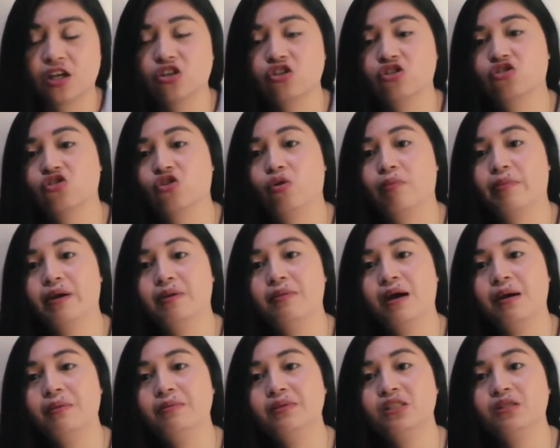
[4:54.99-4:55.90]
So my
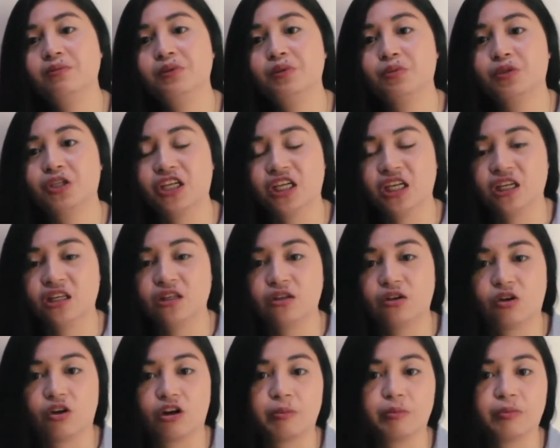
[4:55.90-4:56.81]
mom has been working in the
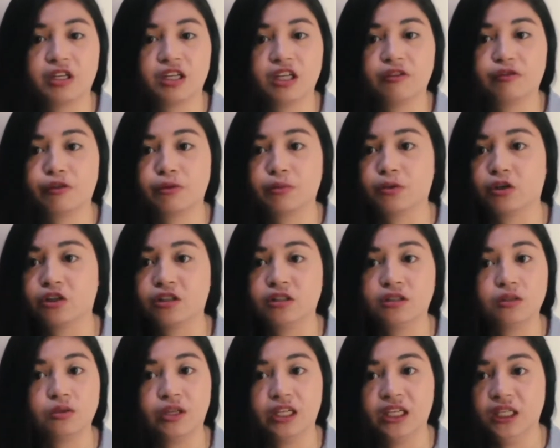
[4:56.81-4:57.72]
corporate for more
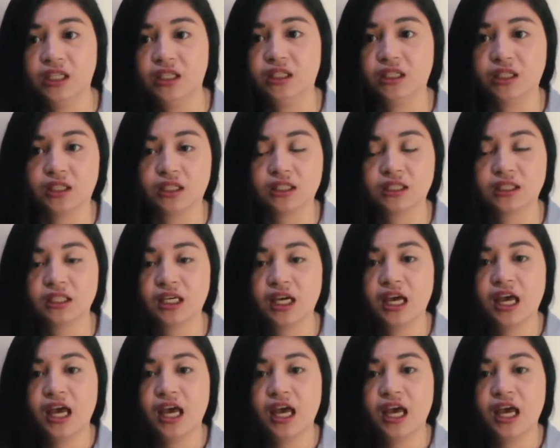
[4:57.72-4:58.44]
than 20 years.